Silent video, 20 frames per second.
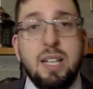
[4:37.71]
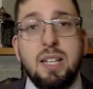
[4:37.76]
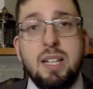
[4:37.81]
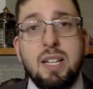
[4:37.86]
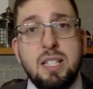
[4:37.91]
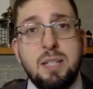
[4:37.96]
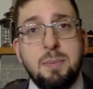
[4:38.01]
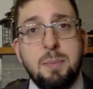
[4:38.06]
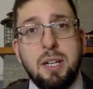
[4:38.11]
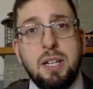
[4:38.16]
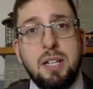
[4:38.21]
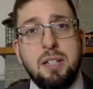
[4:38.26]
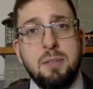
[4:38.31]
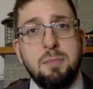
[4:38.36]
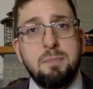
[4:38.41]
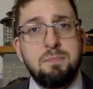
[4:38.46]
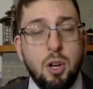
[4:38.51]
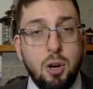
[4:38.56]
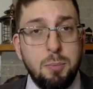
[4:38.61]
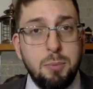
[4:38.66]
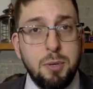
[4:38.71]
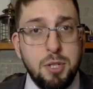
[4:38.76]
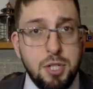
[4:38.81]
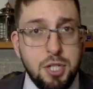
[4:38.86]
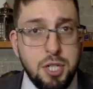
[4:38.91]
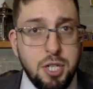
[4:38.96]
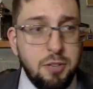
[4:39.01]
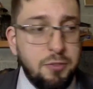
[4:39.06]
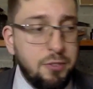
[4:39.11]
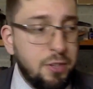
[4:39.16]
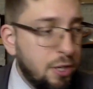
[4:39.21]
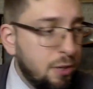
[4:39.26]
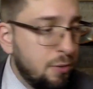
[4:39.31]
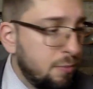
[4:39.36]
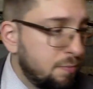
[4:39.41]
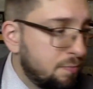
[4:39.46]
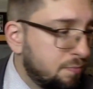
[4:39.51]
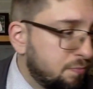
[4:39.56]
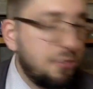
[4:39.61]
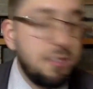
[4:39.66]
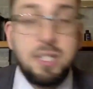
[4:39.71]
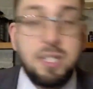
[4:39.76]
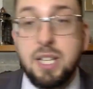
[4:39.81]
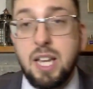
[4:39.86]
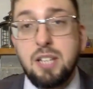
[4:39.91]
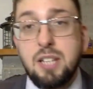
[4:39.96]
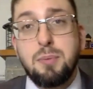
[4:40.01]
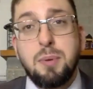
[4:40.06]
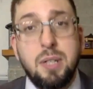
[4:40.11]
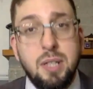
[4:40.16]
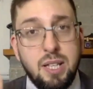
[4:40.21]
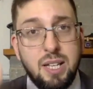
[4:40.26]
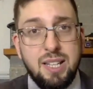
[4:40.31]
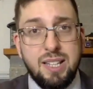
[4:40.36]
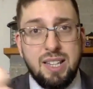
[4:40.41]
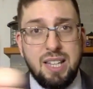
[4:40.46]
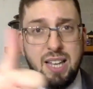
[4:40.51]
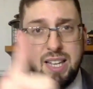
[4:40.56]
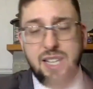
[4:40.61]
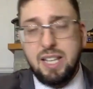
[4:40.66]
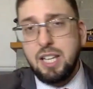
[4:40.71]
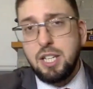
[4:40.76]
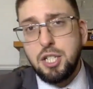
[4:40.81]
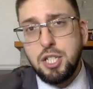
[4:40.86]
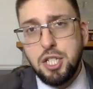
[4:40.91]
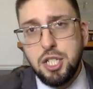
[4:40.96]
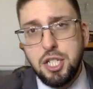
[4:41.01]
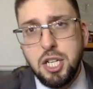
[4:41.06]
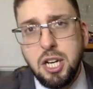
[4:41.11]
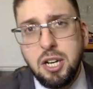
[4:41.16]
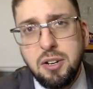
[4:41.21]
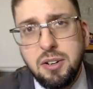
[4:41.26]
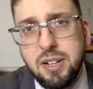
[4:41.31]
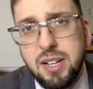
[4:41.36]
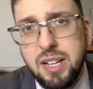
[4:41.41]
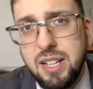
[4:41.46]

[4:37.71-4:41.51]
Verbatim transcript: And that's about it. Hope you enjoyed the video case, will like and share.